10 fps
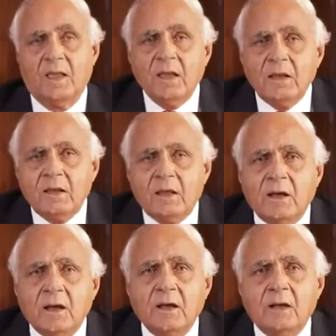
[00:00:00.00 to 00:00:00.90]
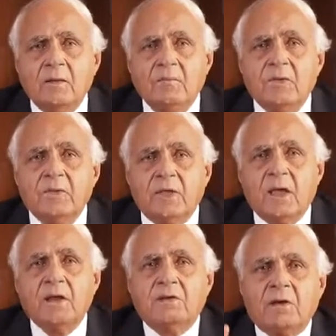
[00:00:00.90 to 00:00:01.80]
India is
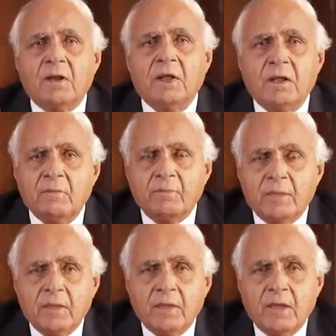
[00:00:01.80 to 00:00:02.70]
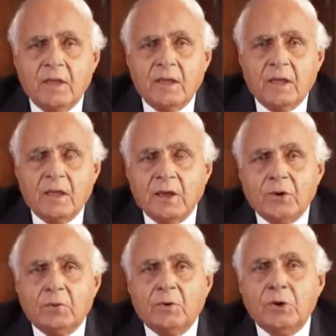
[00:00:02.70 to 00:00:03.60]
entering
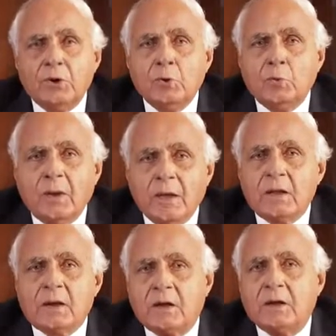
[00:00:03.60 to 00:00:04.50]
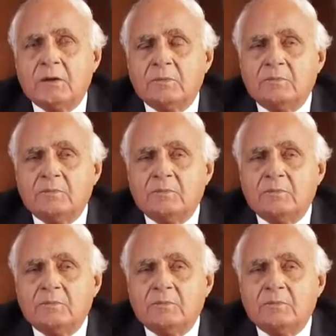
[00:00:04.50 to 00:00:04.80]
into a new era